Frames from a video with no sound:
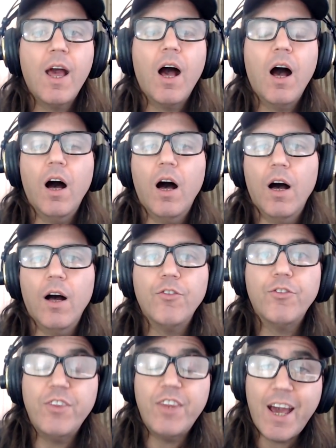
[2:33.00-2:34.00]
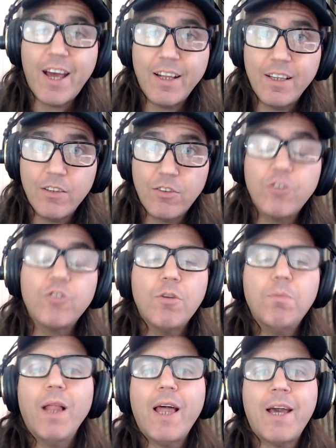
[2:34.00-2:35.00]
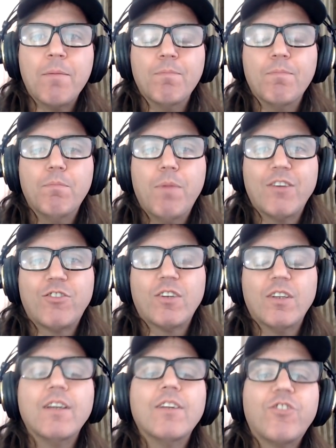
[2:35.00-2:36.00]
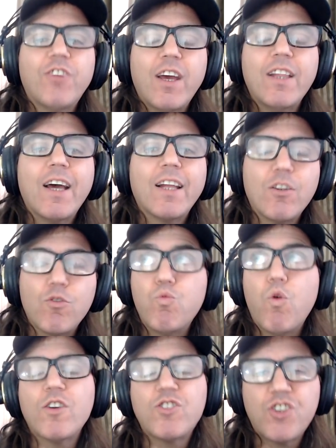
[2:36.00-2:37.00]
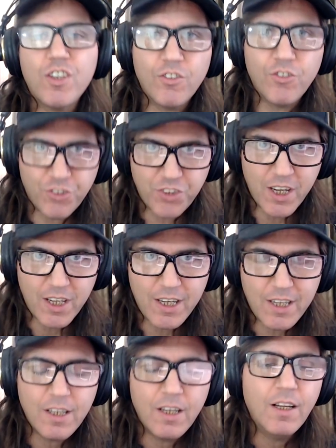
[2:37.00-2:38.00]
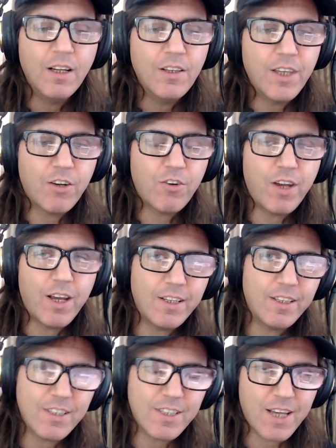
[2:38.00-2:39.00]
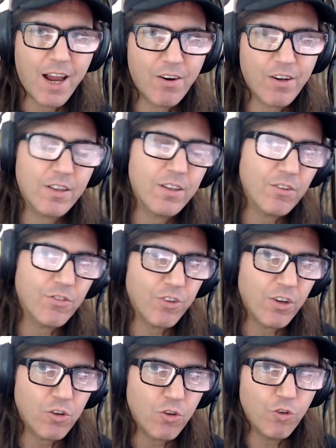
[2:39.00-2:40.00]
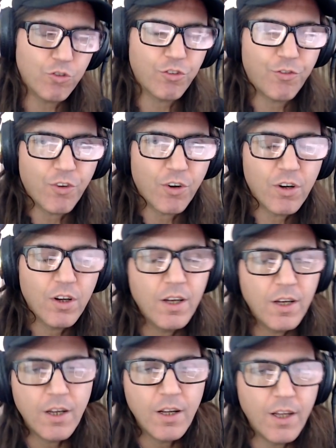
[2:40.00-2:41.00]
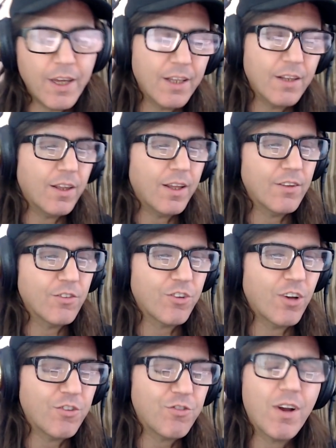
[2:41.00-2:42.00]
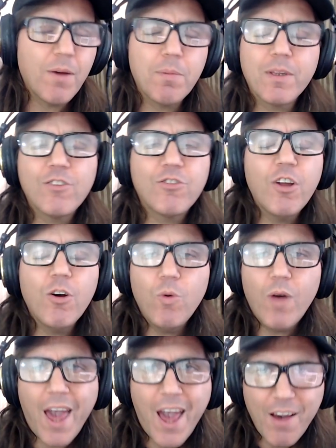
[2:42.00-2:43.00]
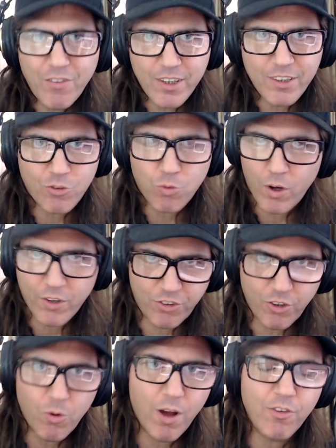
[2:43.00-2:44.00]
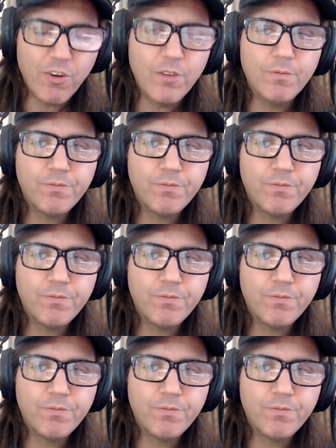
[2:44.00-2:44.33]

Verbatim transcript: uh, that to, to blame, basically, and say that the Russians did it. They created these characters, uh, Guccifer and, and such, right? But there's no evidence whatsoever